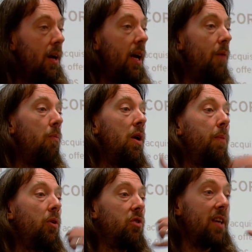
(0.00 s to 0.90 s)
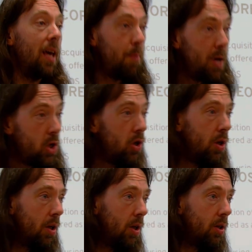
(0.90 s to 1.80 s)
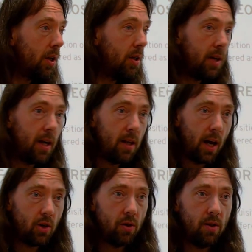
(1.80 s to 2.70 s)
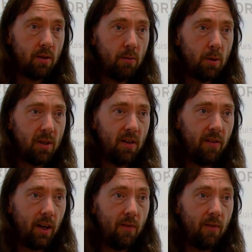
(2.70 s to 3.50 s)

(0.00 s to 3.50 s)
it rebuilds the image to contain the actual system specific.